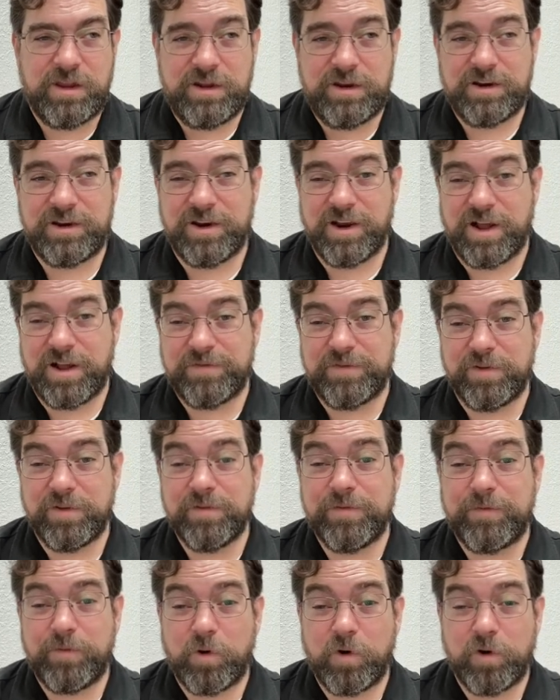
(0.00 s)
novel
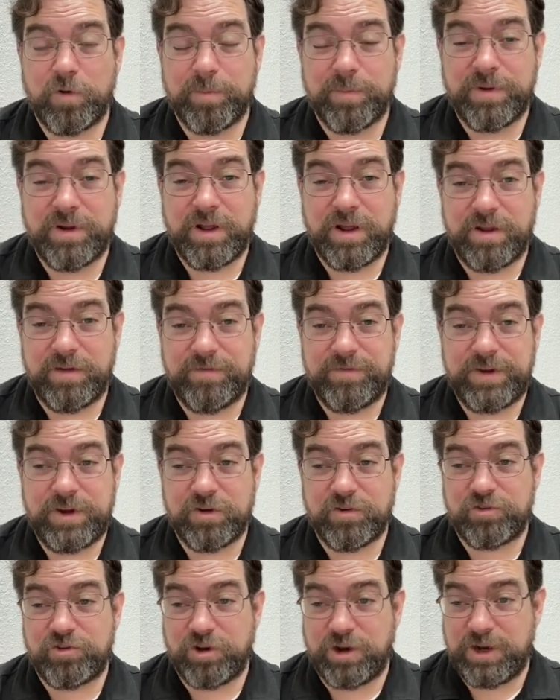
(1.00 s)
form of
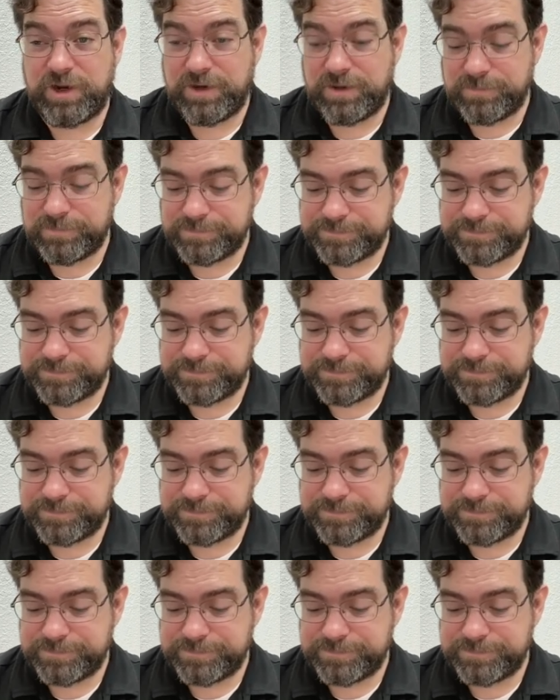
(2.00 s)
ear training.